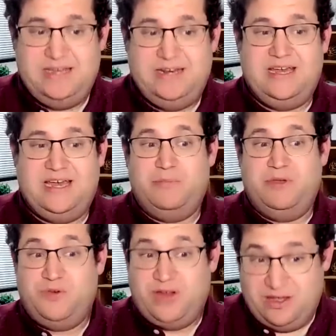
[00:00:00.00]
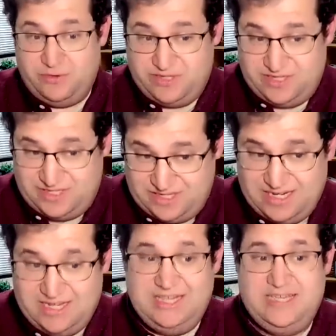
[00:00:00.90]
Naama Krauz
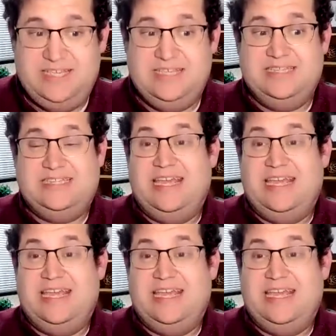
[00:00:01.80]
is